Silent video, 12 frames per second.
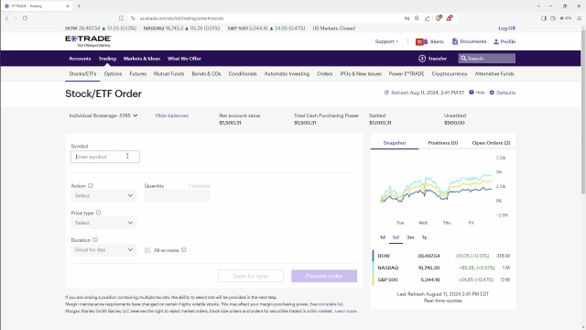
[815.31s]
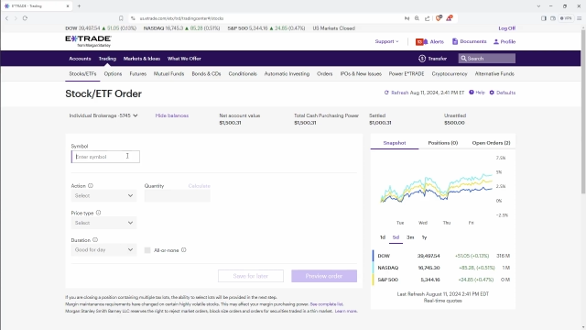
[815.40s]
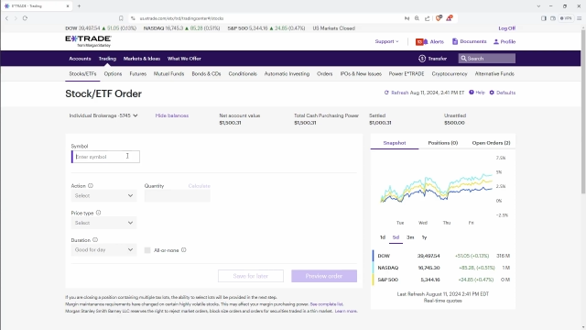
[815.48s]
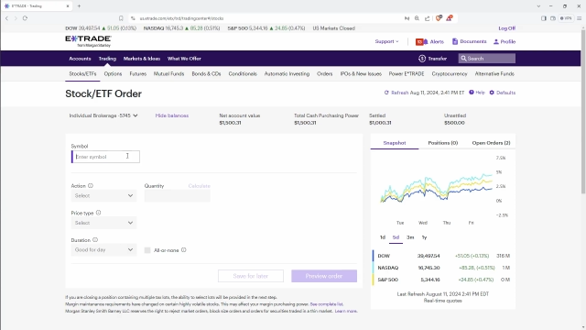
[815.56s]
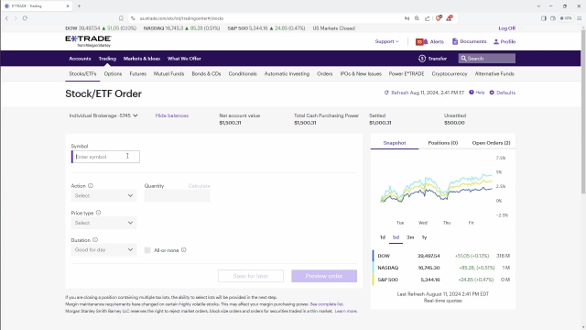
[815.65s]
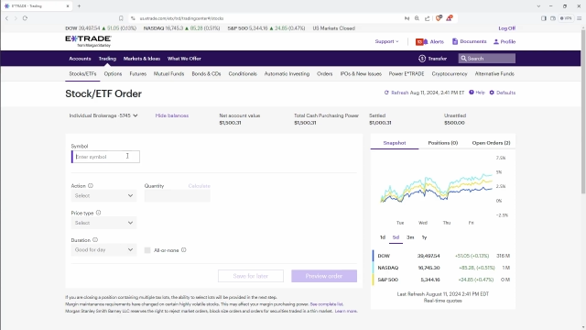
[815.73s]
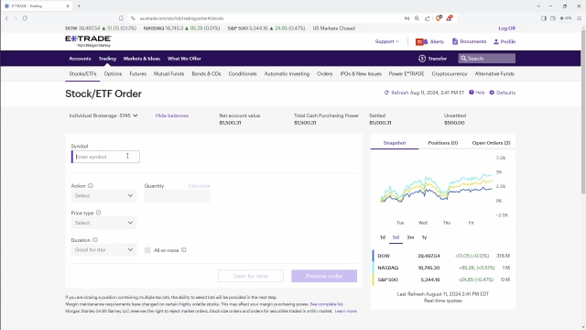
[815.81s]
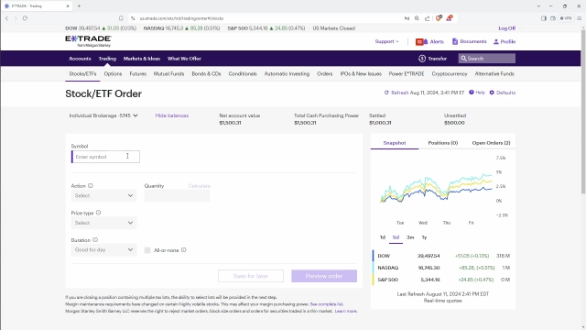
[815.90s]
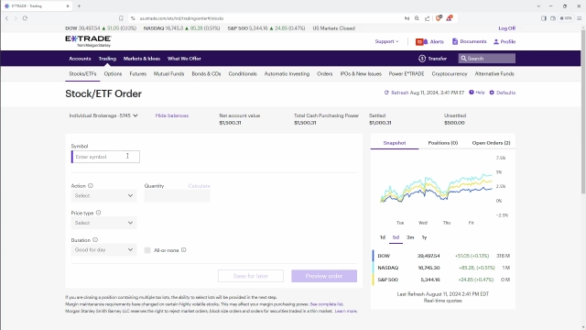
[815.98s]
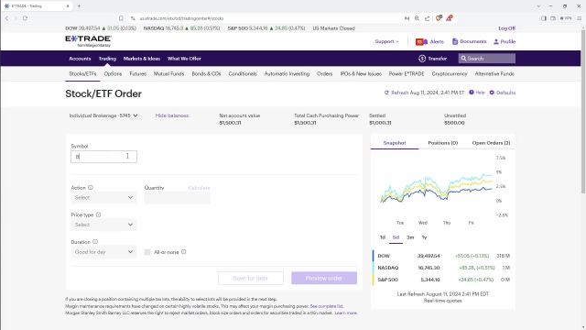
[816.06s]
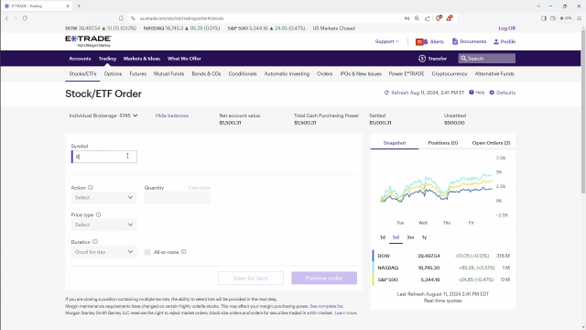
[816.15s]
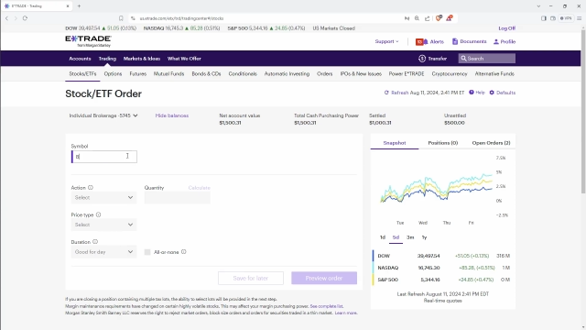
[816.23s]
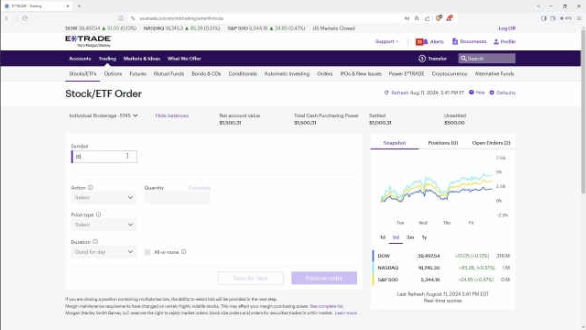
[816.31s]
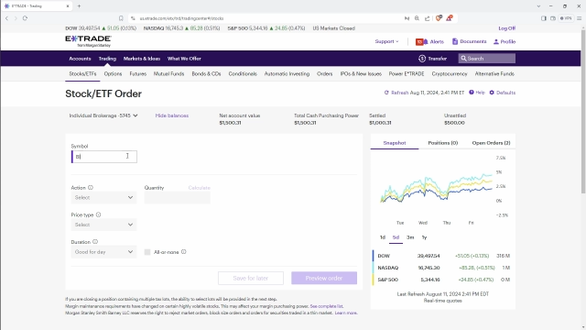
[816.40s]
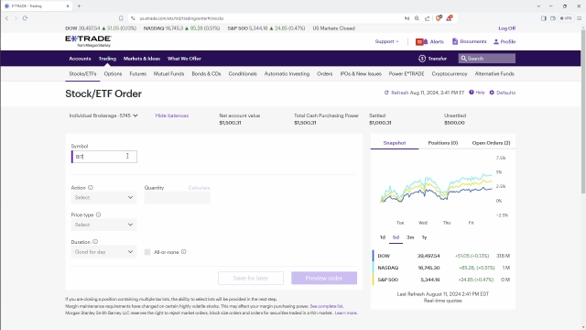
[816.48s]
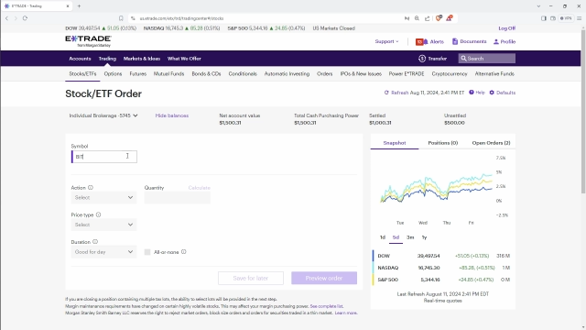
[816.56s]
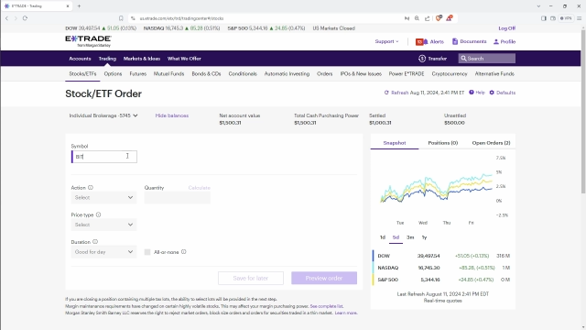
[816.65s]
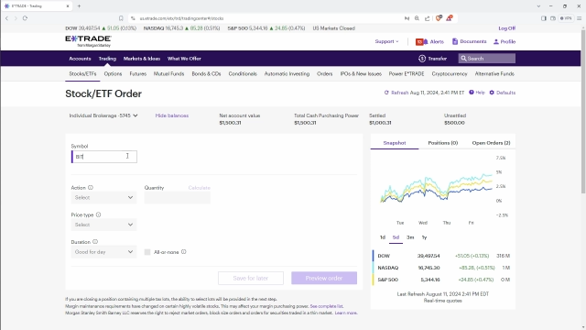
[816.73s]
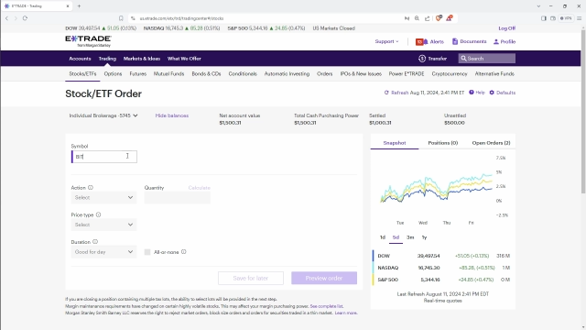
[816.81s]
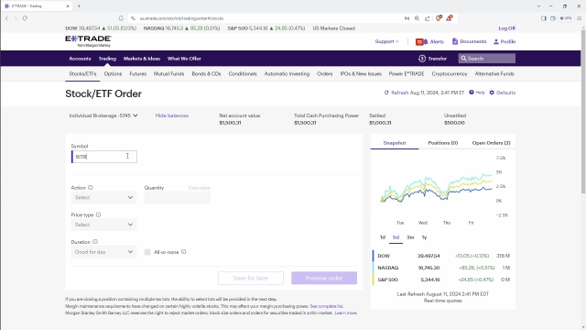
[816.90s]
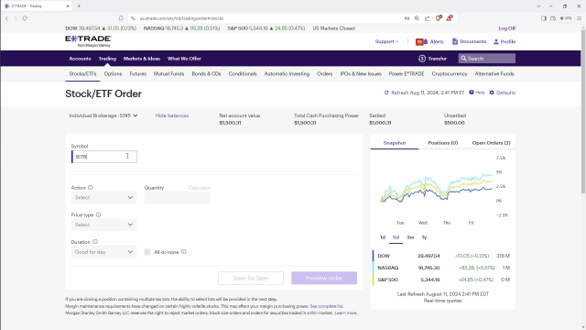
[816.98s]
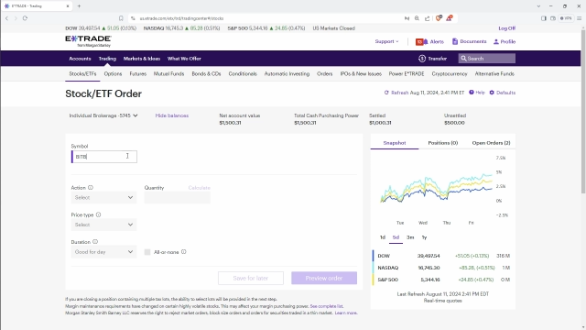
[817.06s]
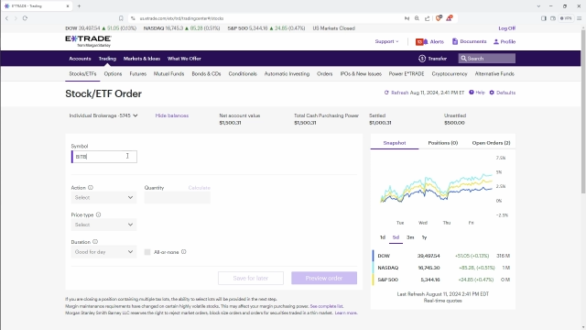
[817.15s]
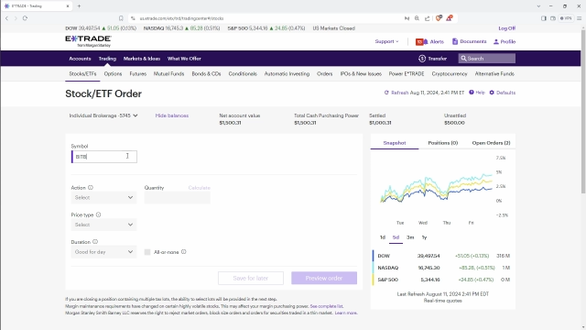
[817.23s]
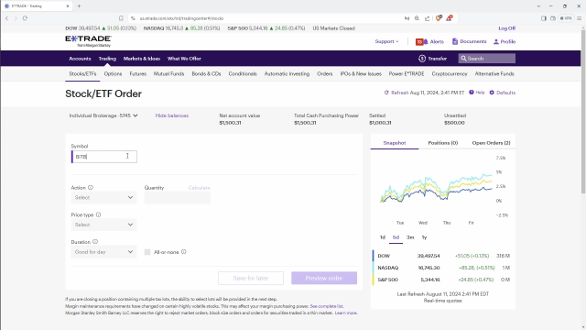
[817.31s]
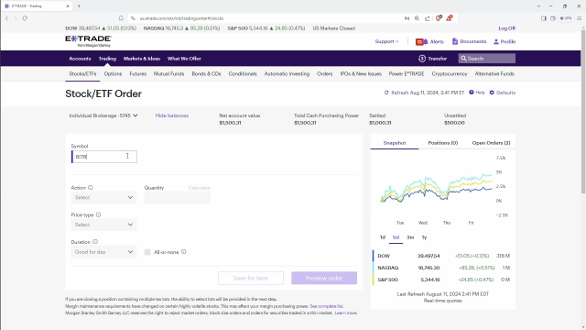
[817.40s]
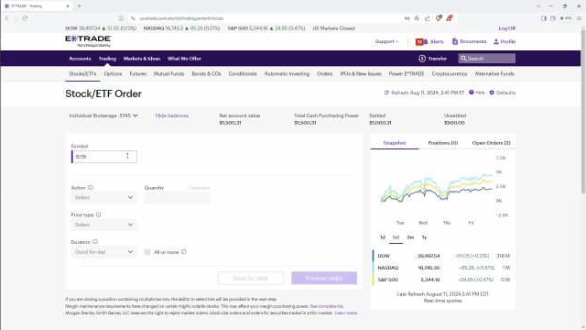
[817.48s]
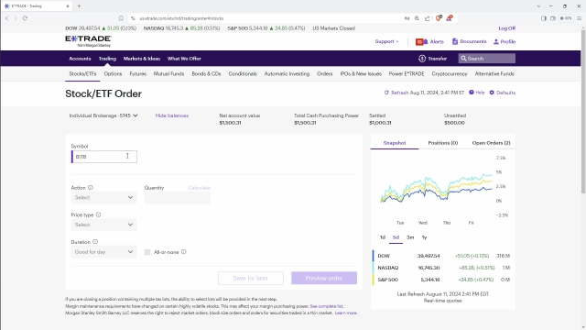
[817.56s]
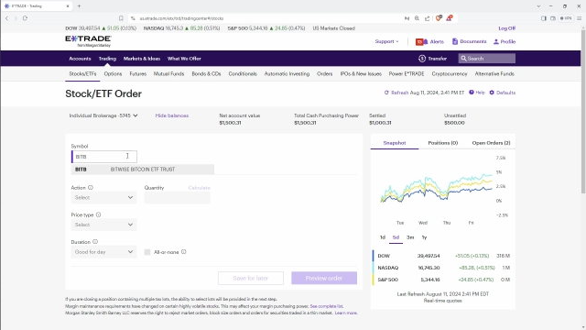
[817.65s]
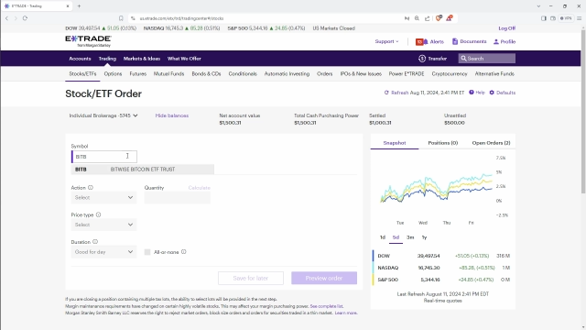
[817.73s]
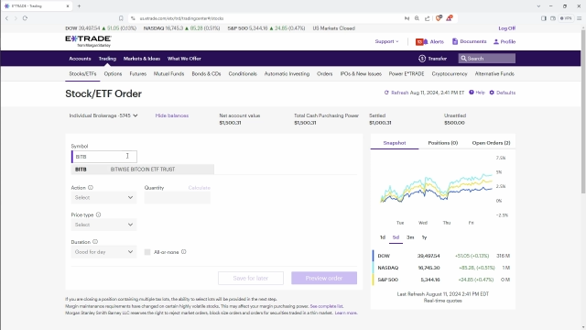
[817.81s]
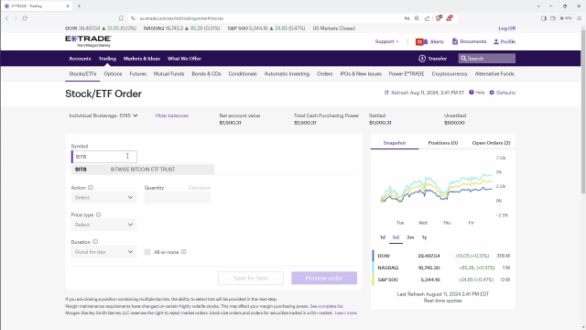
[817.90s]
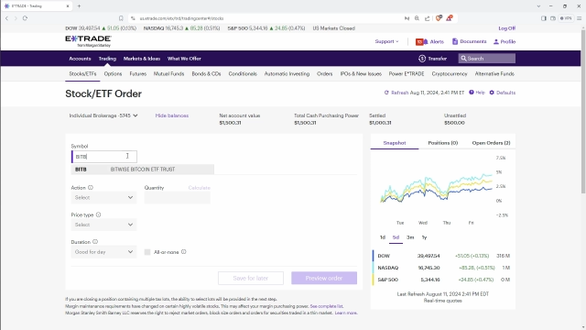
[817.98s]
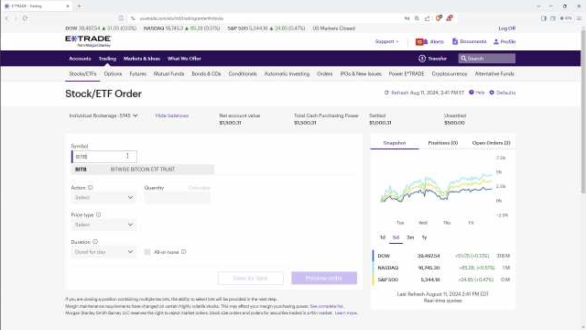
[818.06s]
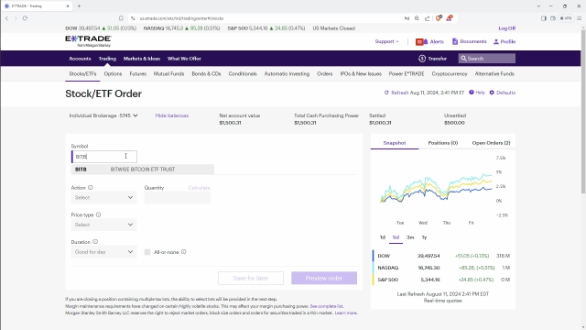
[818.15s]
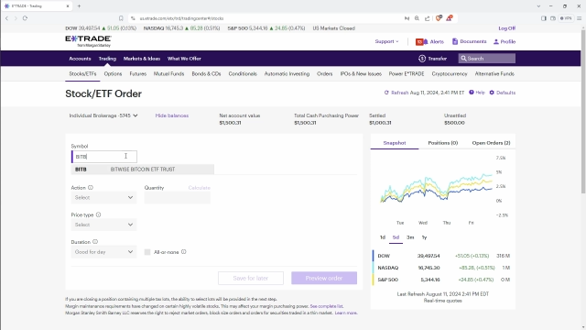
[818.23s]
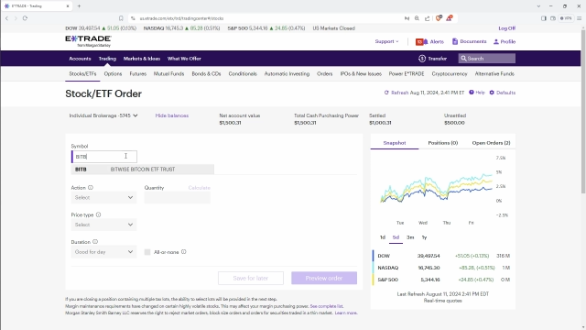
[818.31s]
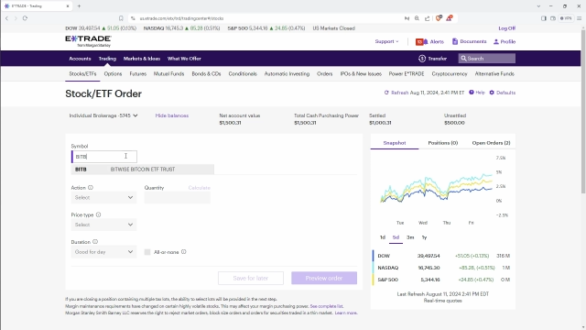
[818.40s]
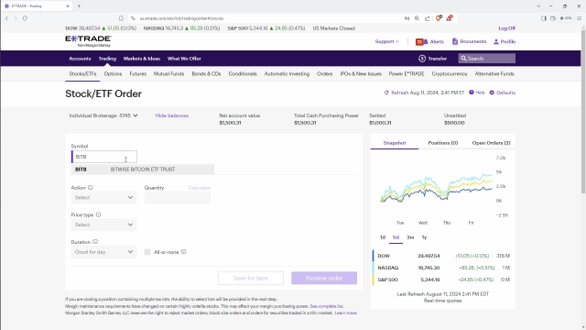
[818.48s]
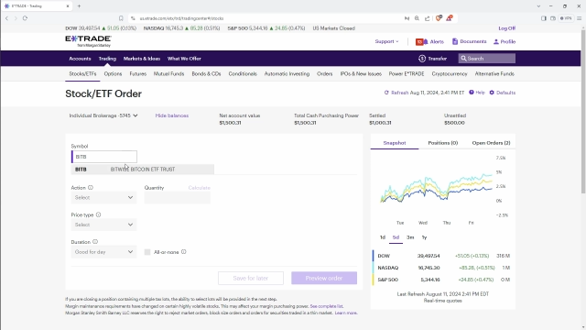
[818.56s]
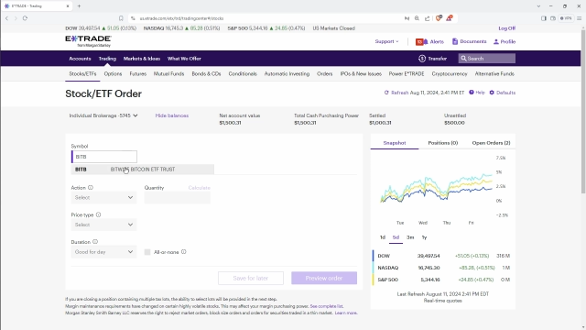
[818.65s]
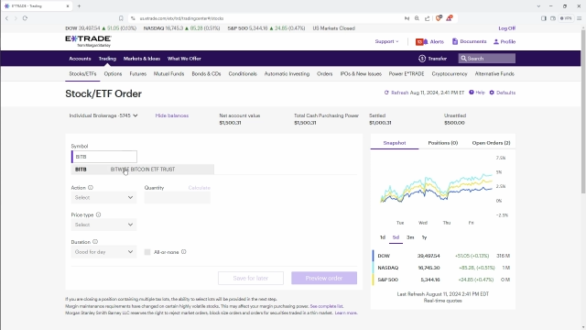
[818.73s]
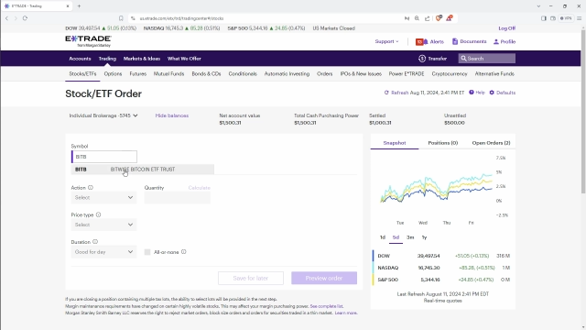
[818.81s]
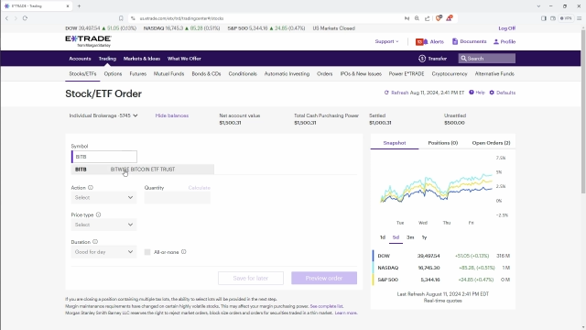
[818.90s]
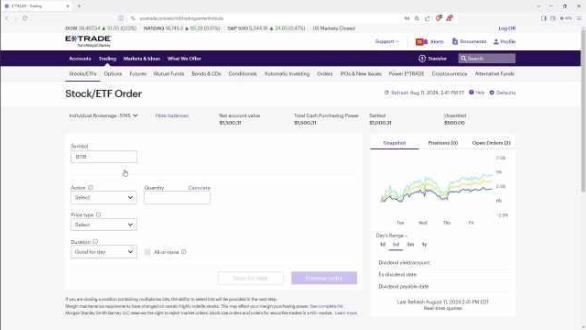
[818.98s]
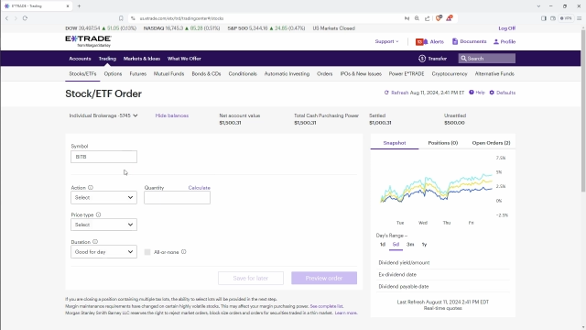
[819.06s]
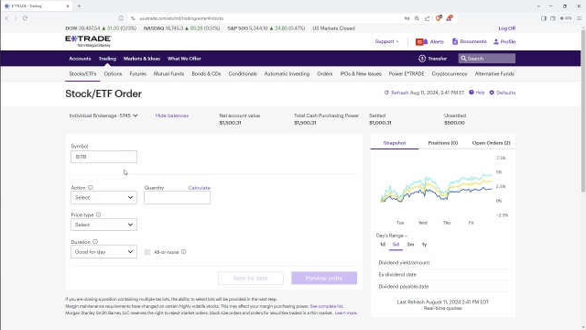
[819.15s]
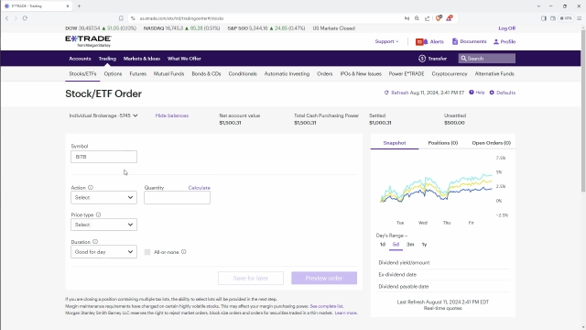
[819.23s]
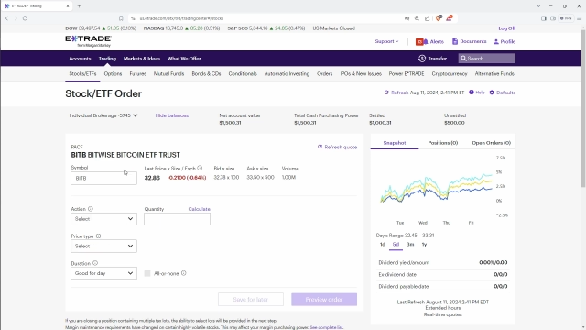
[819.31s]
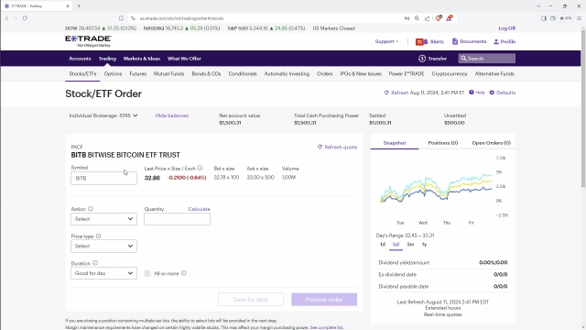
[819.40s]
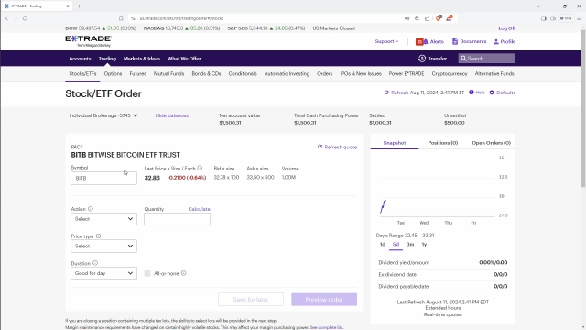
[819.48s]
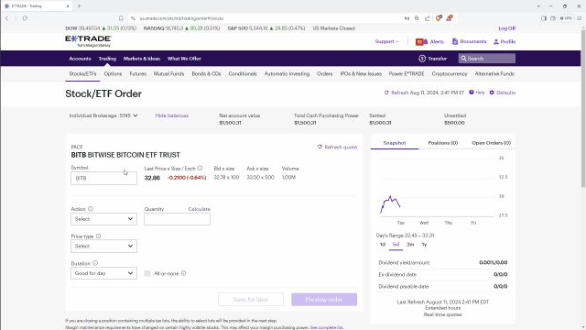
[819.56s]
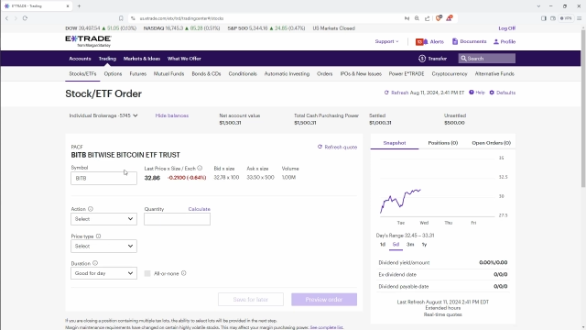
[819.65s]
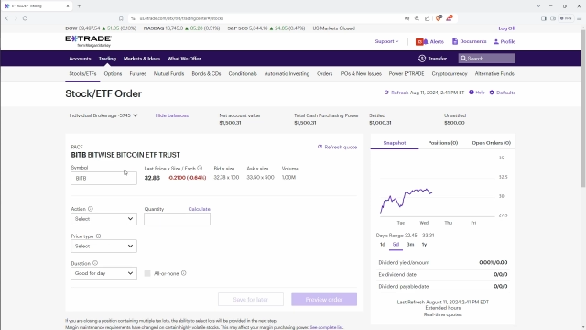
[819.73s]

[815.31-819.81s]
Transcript: Nobody's mouth can be seen.